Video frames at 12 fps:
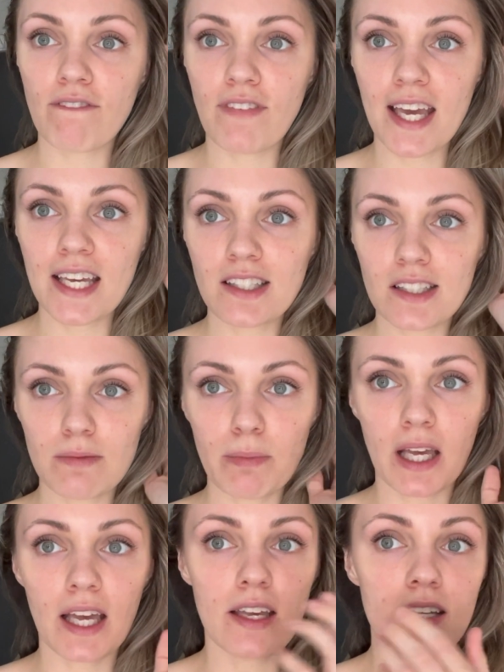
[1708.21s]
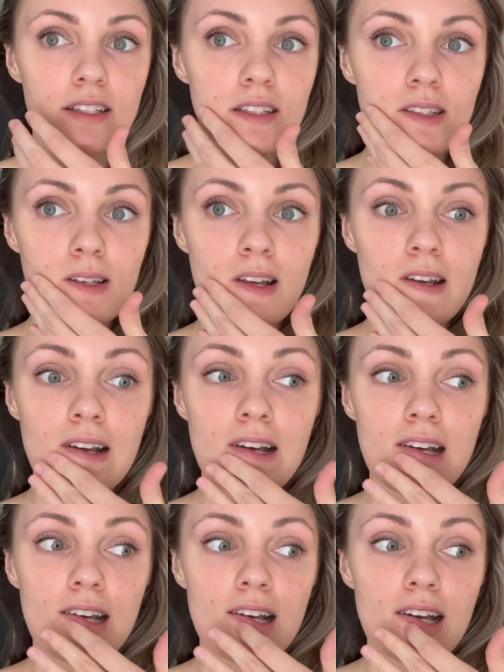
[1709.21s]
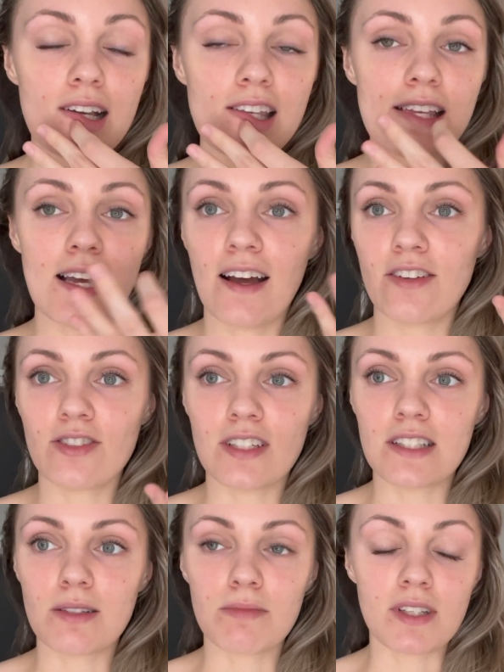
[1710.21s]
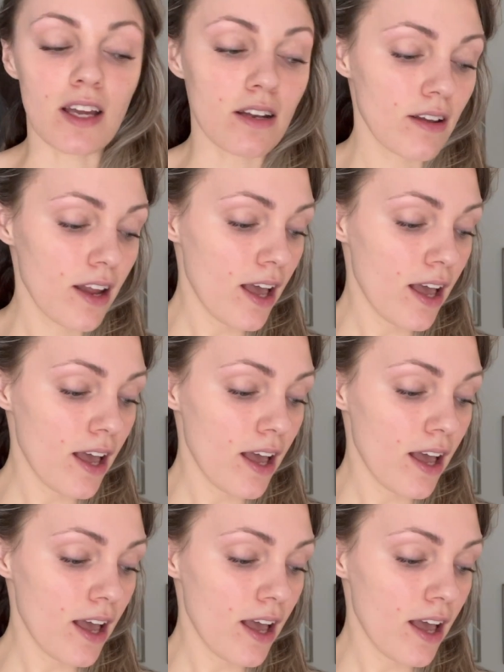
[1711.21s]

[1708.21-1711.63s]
face because I just need some sun.